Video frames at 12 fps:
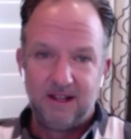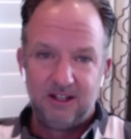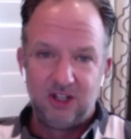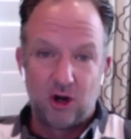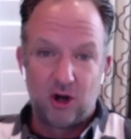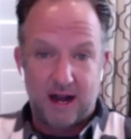
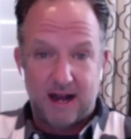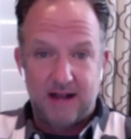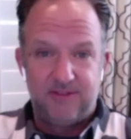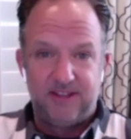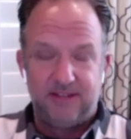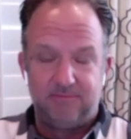You know,
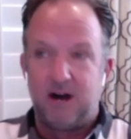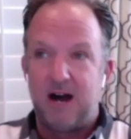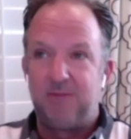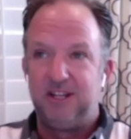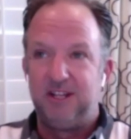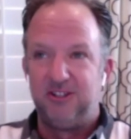
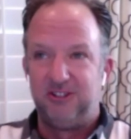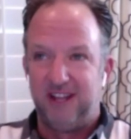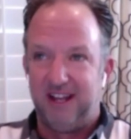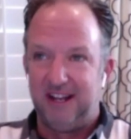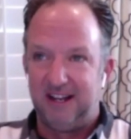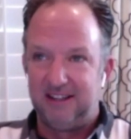mom the other
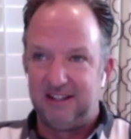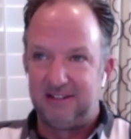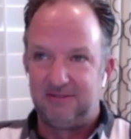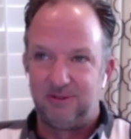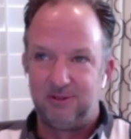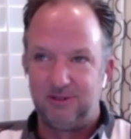day, I think
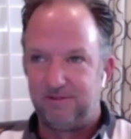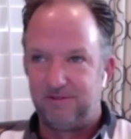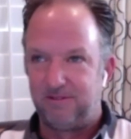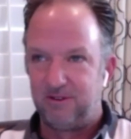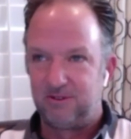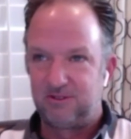during the
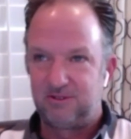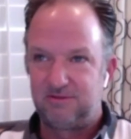first